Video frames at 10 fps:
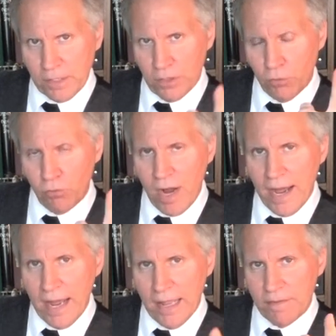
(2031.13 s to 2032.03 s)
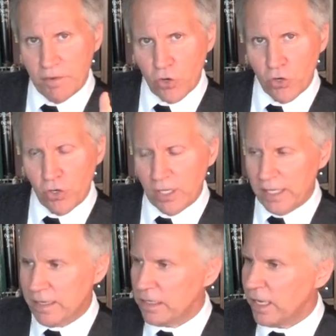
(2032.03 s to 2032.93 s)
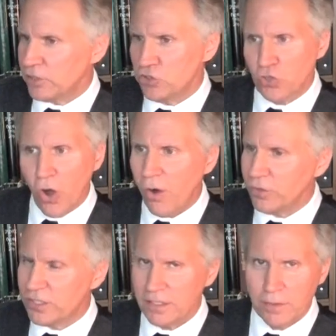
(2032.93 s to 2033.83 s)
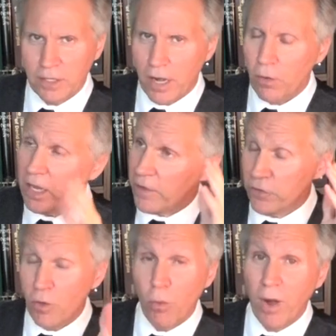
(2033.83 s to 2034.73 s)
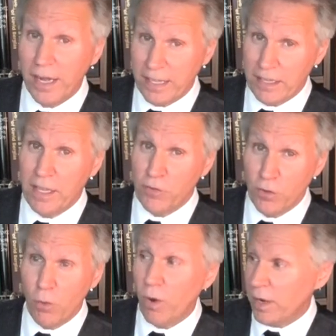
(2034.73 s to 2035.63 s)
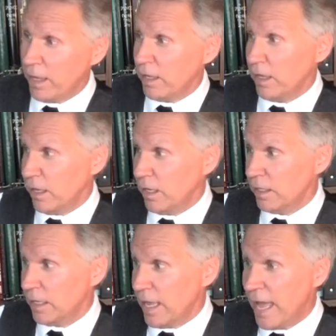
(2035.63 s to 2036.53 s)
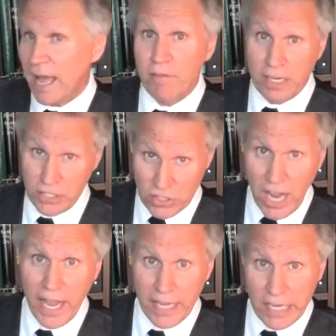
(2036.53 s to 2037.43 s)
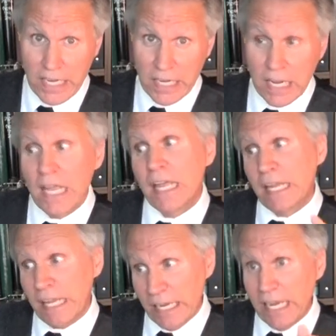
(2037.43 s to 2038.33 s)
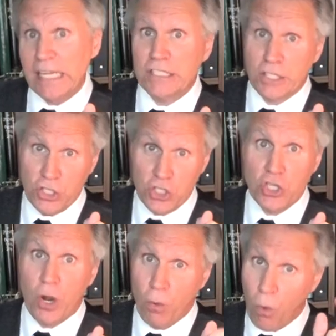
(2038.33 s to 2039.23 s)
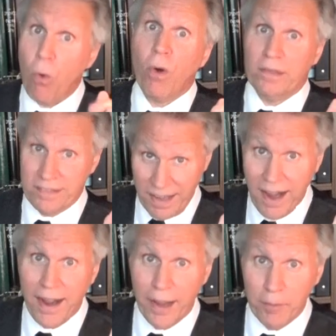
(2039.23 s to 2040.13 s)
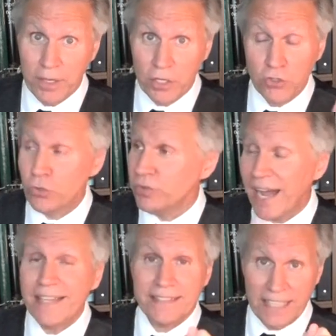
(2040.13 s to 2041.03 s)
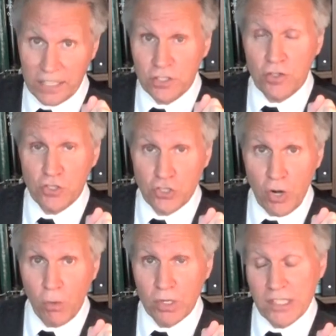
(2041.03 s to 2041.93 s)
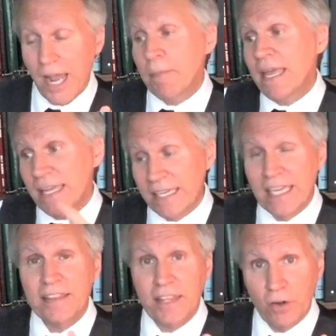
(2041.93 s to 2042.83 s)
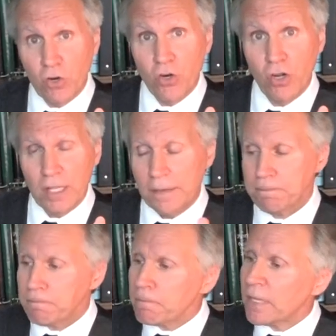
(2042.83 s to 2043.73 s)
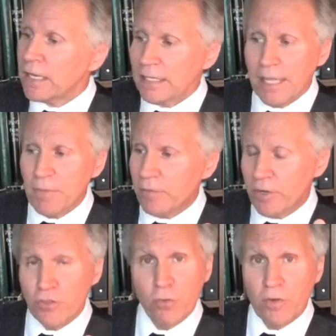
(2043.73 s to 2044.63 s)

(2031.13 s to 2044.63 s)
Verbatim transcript: Arrive early. Don't, you know, if you want to have anxiety, get to the show on time. Do not get to the show on time. Get there early. Let me run through